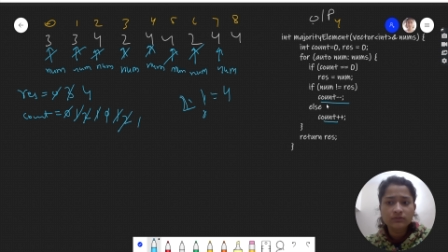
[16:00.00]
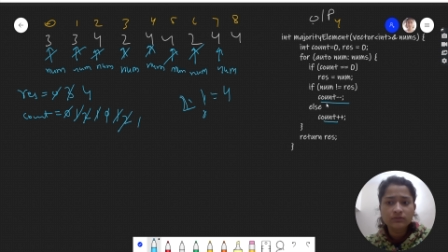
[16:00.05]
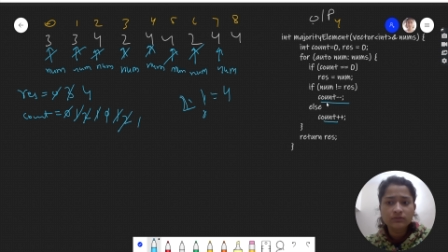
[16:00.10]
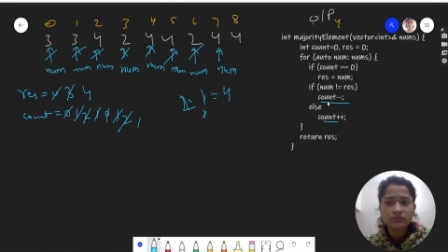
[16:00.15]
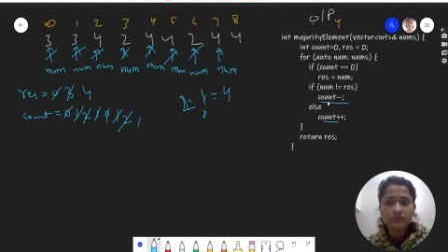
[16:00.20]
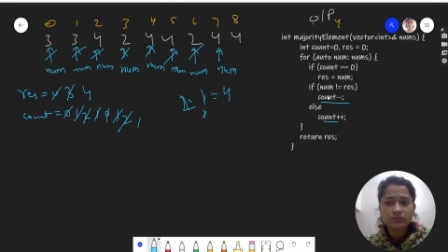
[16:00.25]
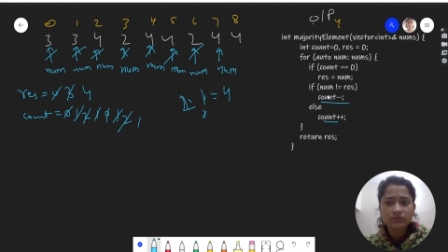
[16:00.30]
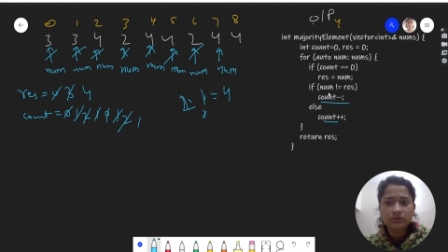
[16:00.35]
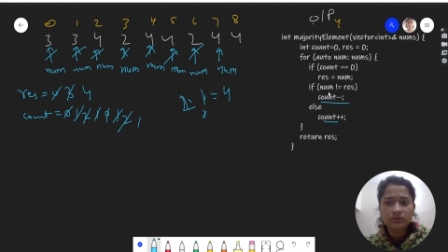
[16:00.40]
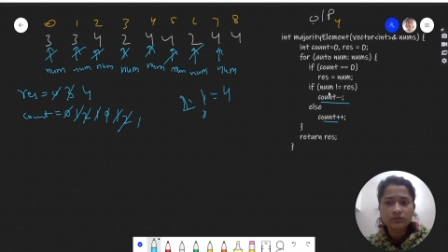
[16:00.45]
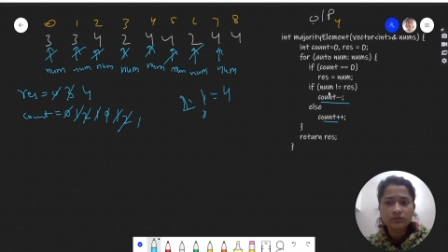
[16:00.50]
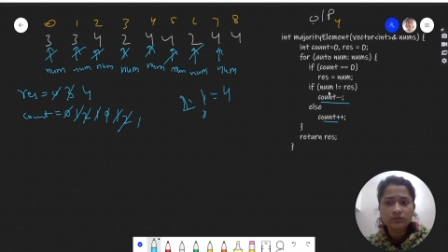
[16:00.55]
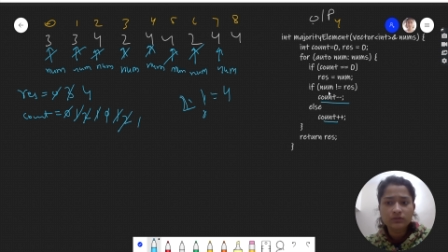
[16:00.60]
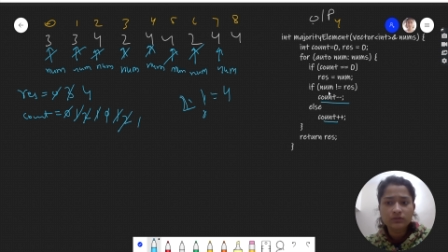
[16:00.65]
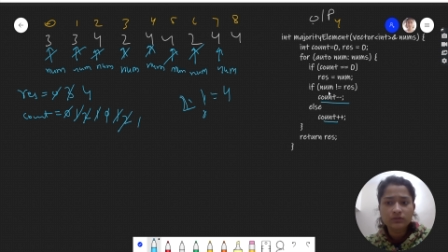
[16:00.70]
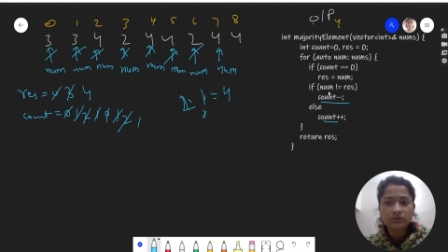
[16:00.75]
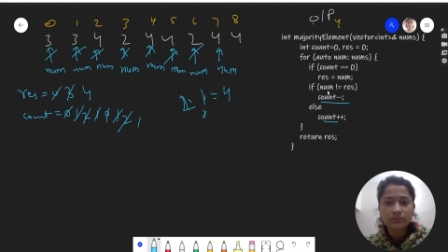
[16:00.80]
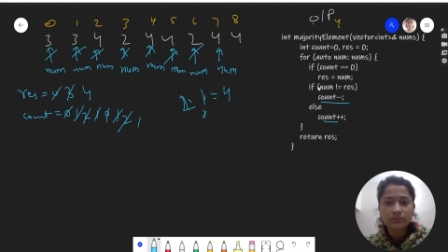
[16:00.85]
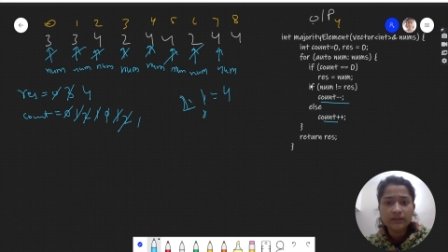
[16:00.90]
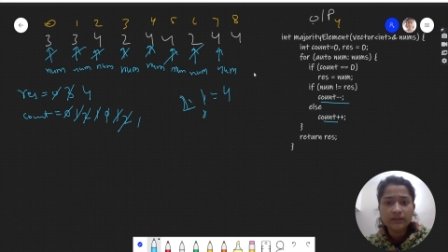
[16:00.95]

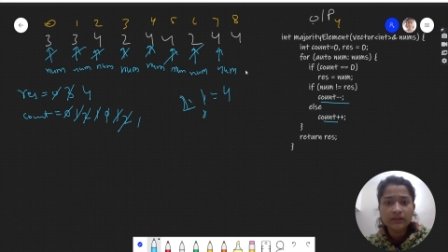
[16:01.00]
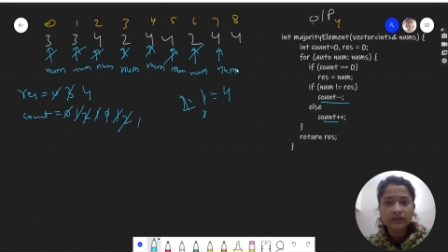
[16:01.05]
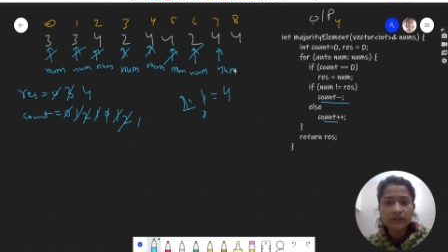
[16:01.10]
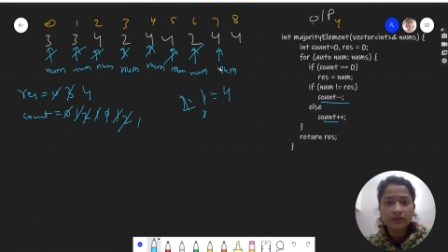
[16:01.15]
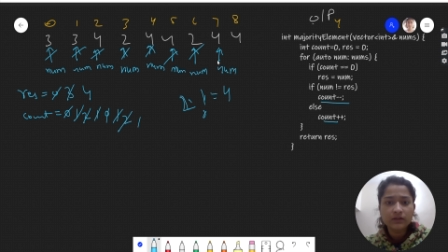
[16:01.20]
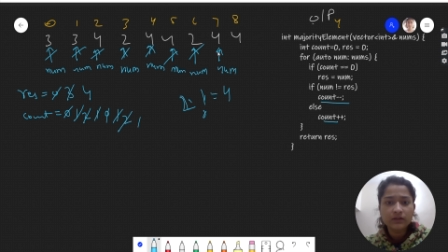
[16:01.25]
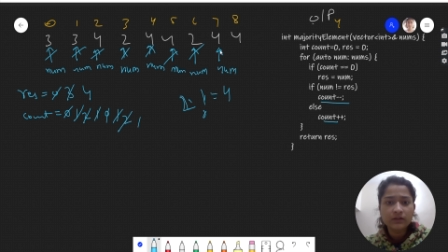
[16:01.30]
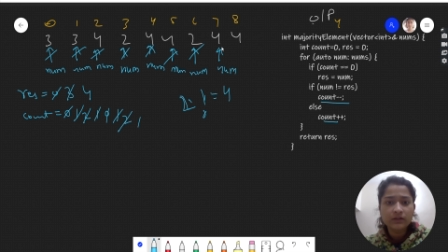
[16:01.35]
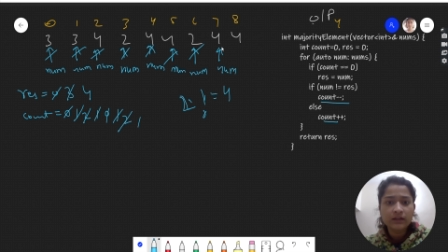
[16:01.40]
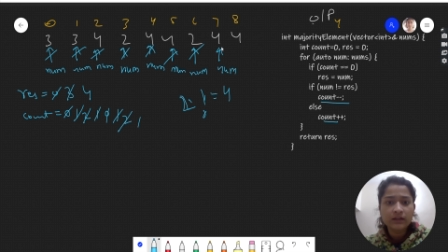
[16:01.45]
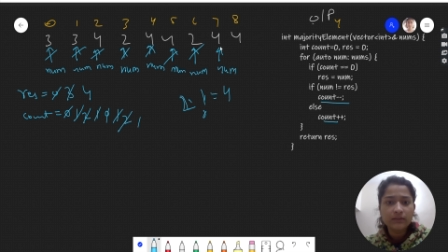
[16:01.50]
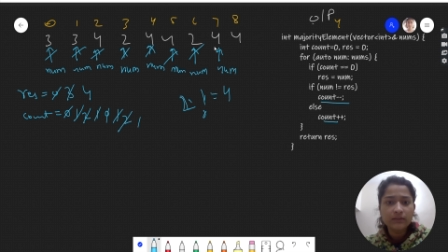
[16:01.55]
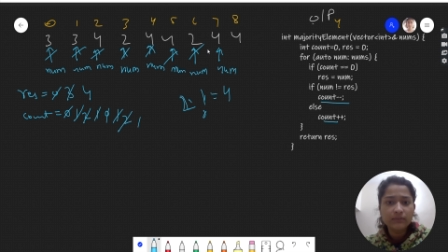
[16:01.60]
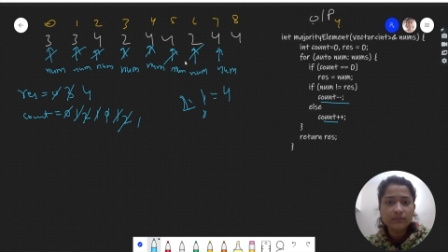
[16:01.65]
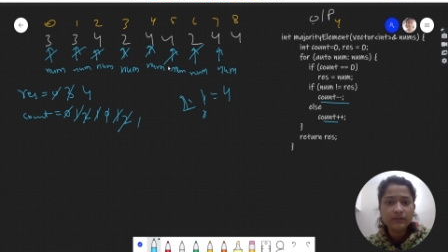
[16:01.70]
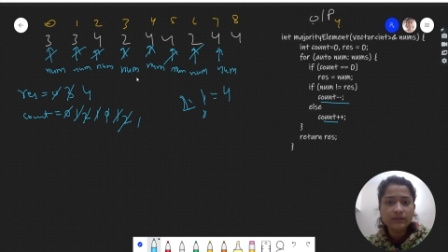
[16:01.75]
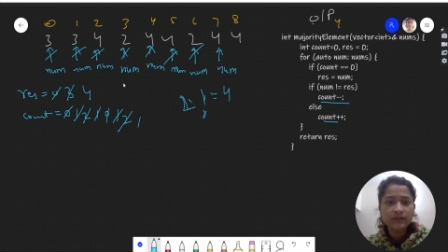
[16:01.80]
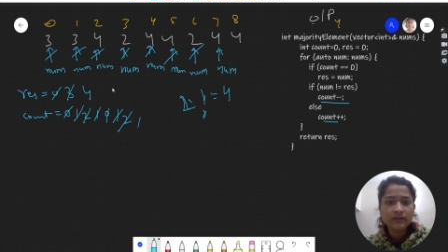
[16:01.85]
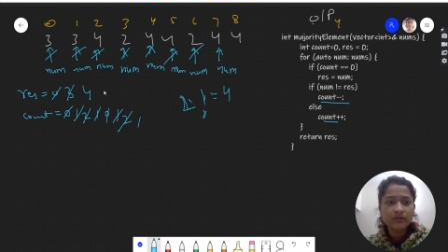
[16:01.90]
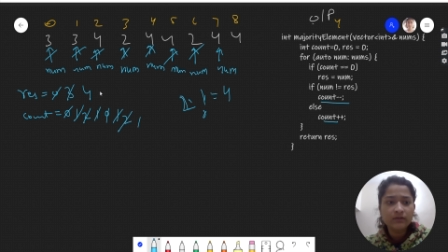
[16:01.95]
So but num
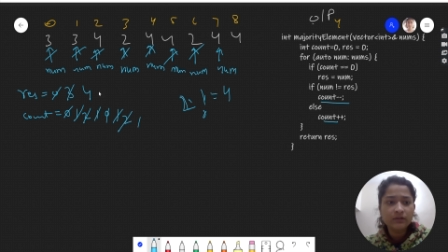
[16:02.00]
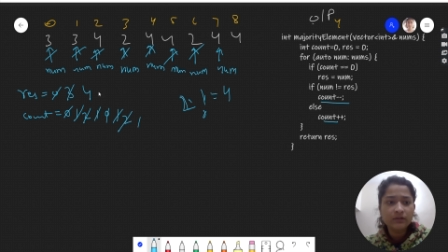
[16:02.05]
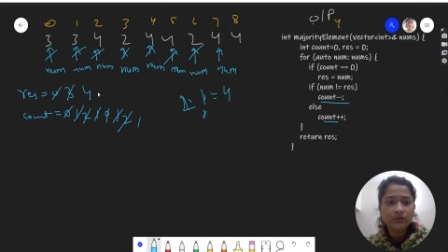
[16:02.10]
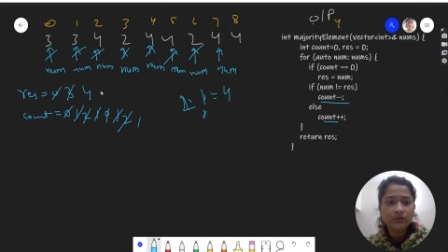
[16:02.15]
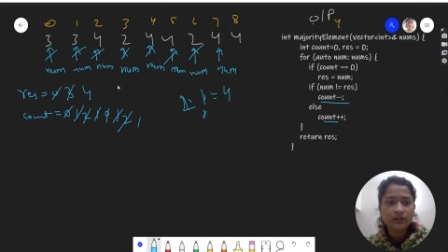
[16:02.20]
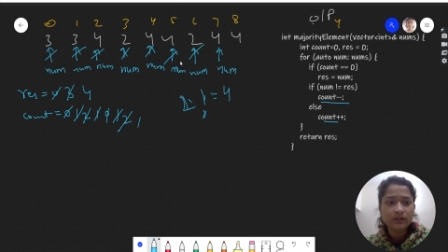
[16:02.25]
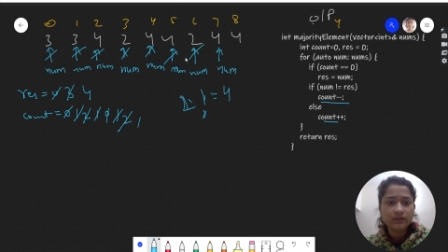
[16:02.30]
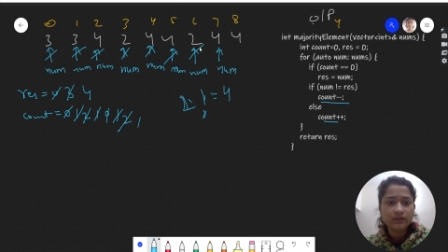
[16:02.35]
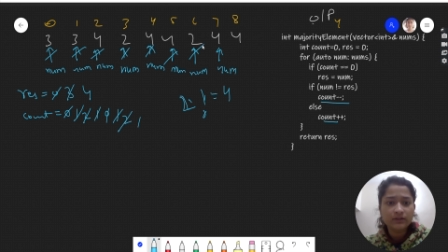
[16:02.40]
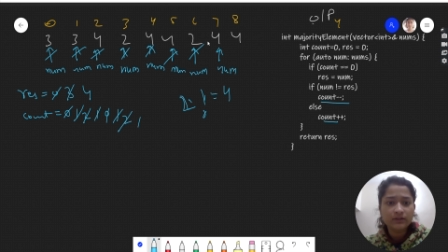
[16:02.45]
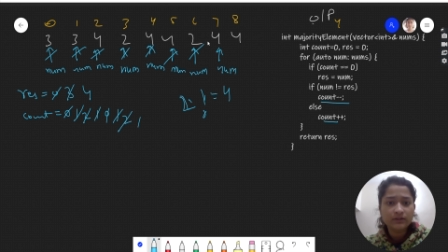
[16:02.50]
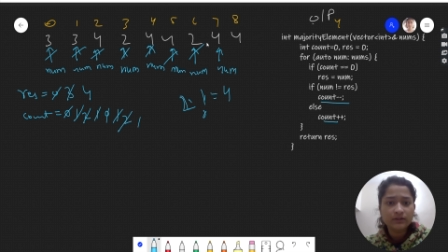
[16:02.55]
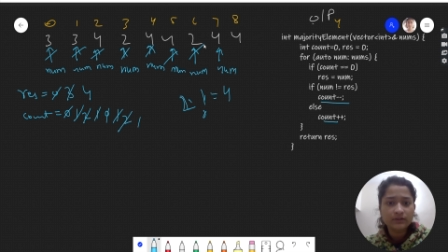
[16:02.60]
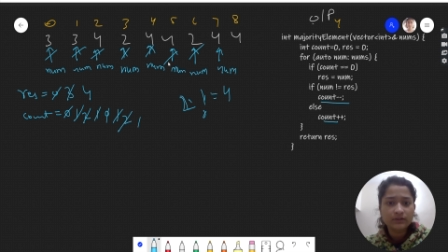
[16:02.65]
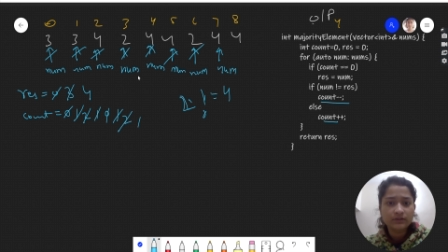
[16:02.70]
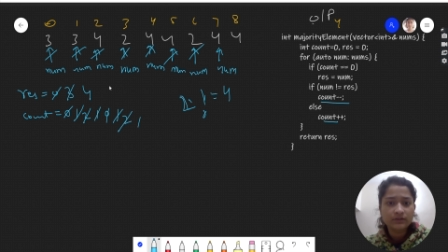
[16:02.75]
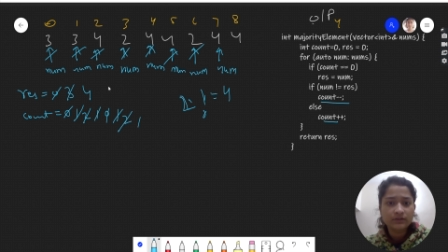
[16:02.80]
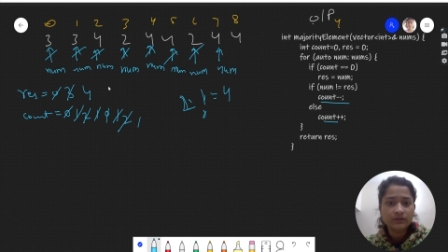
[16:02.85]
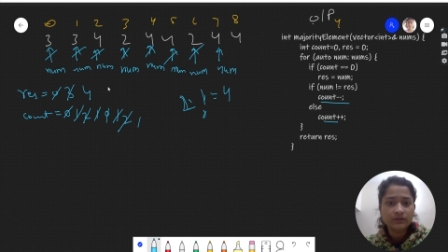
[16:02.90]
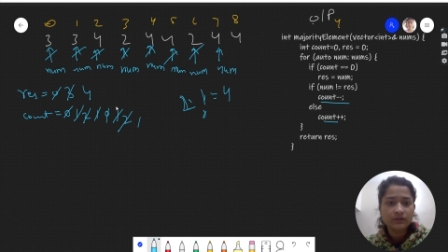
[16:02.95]
is equal to res.
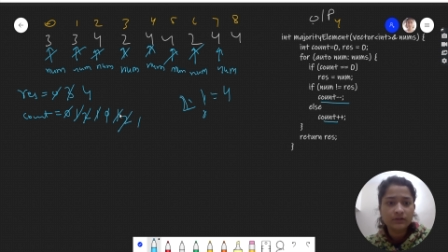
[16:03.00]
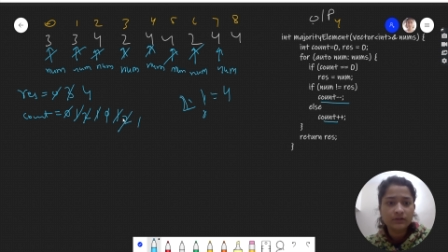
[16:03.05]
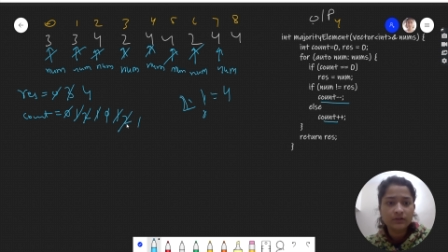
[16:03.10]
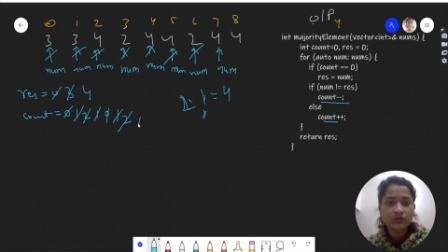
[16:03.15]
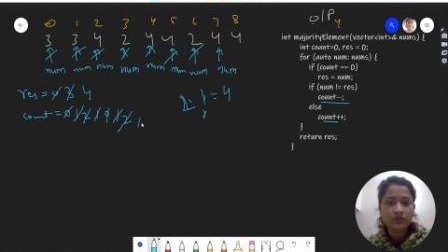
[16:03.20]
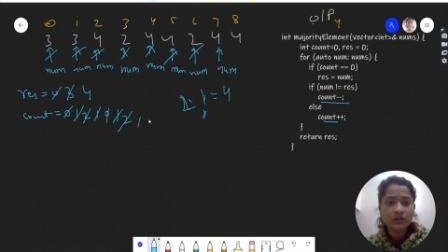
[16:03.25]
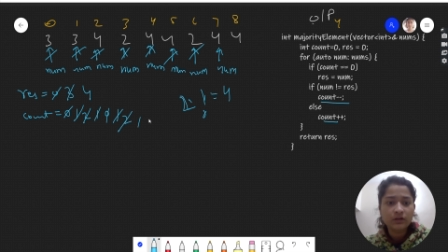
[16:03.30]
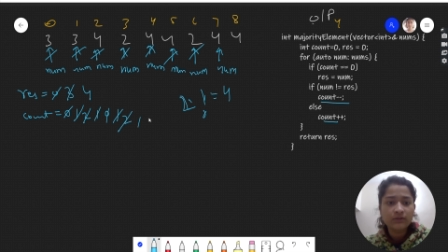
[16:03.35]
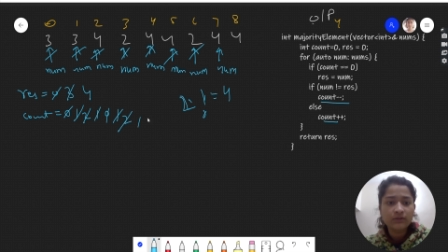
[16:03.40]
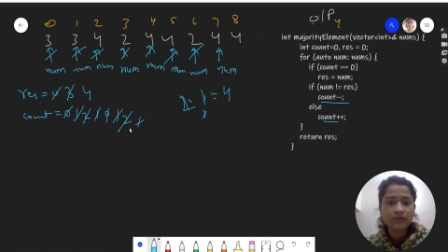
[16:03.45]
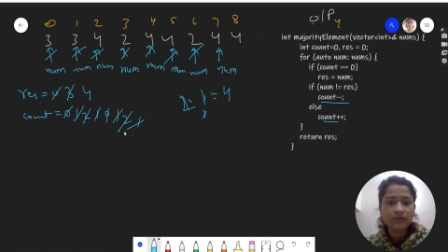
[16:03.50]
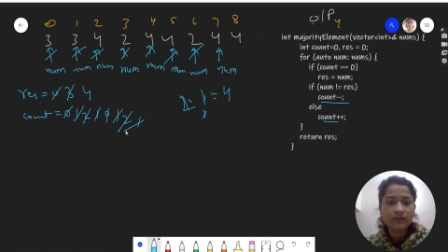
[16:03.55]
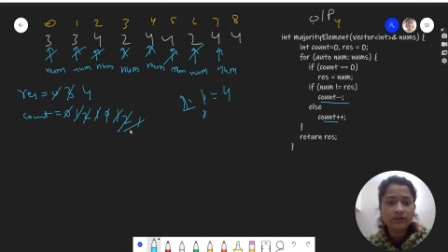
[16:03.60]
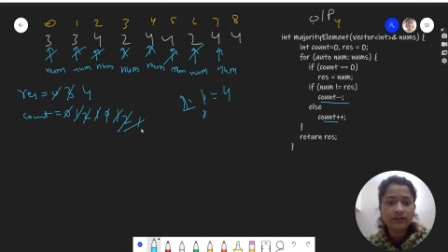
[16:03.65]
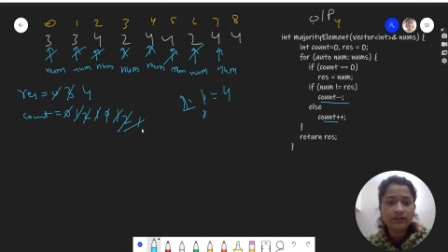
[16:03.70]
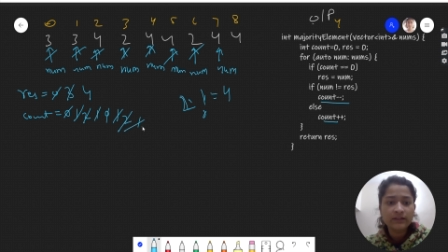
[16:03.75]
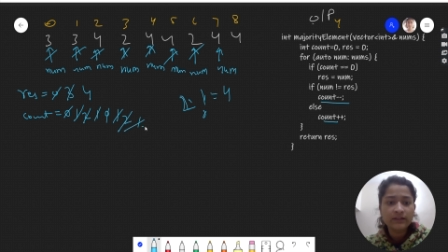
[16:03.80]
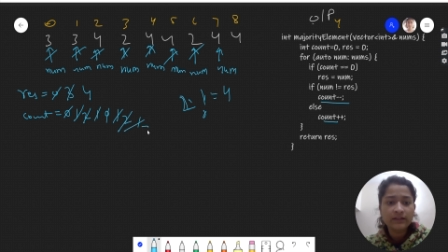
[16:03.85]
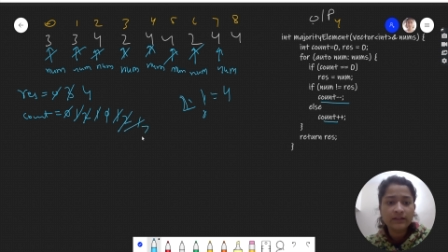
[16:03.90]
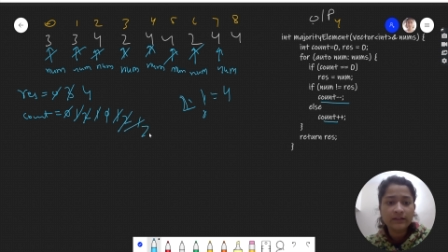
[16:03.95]
So count will
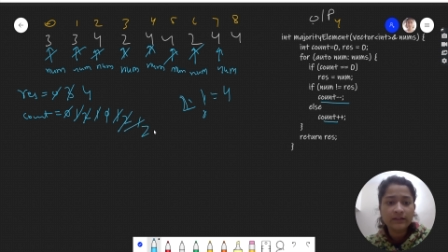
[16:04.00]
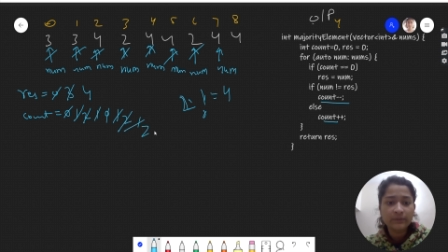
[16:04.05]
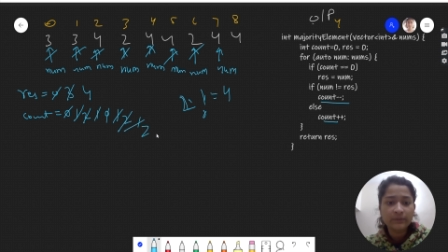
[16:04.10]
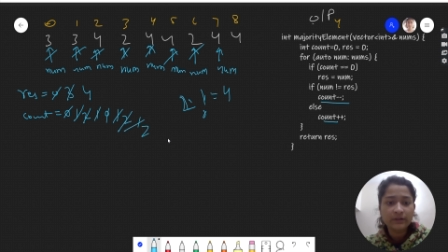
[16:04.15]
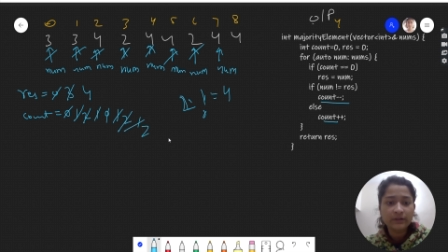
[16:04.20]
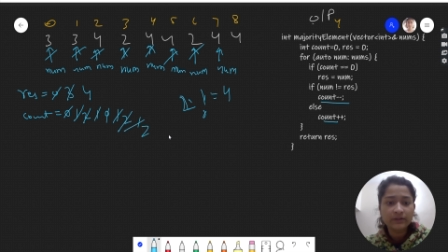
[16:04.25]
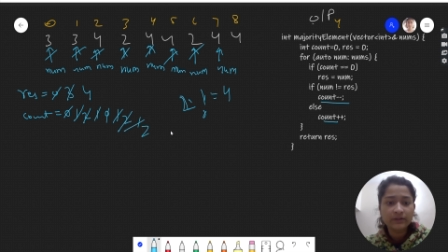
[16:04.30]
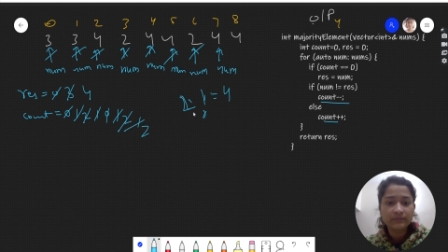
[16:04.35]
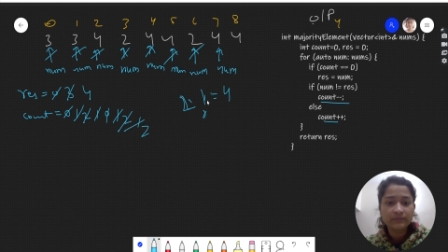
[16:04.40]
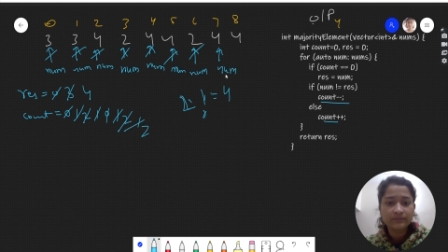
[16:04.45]
again increment.